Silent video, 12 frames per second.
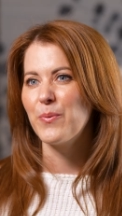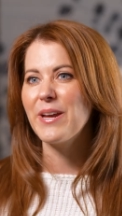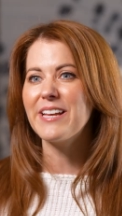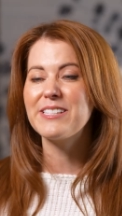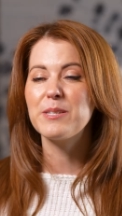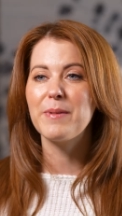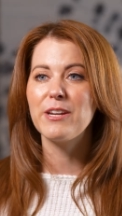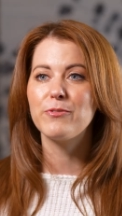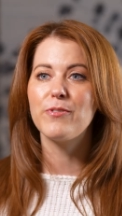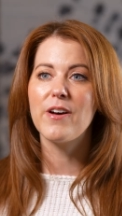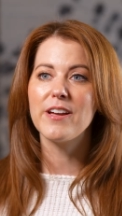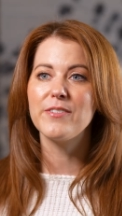We
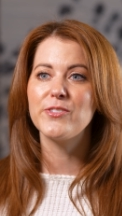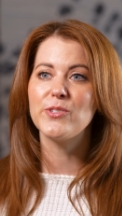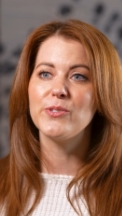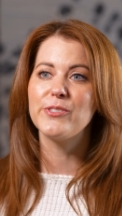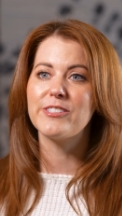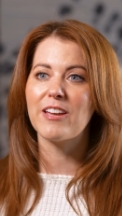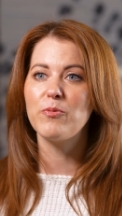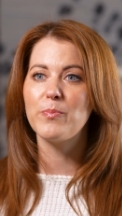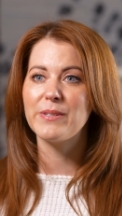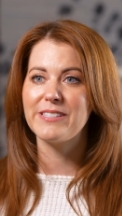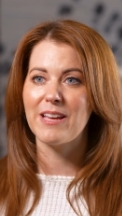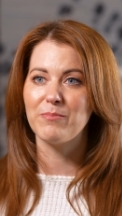estimate 5 to
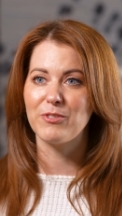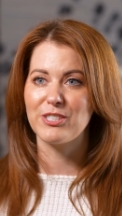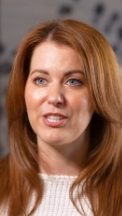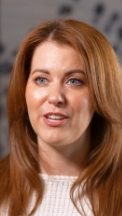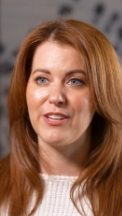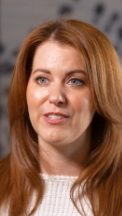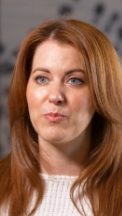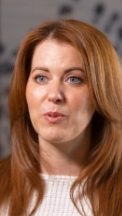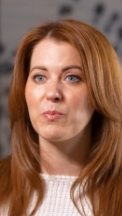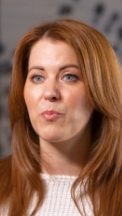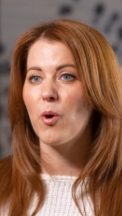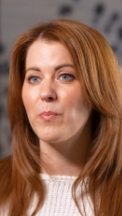7% returns
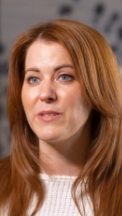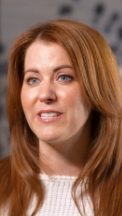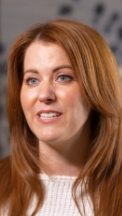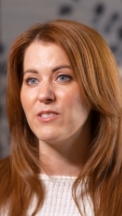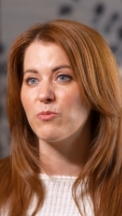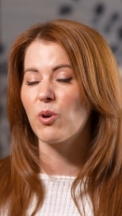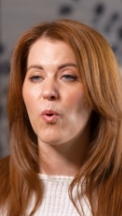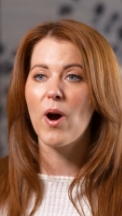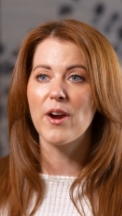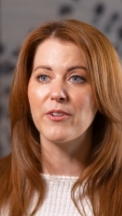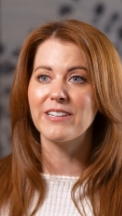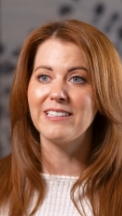with properties
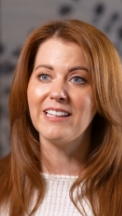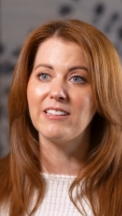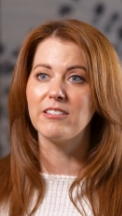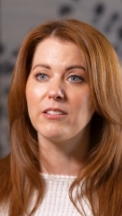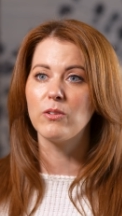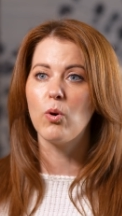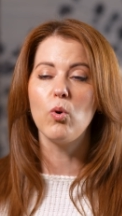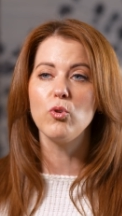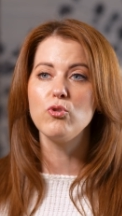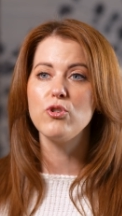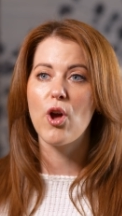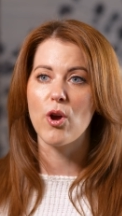requiring little
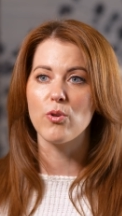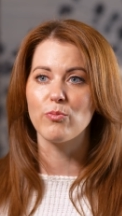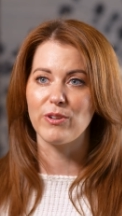or no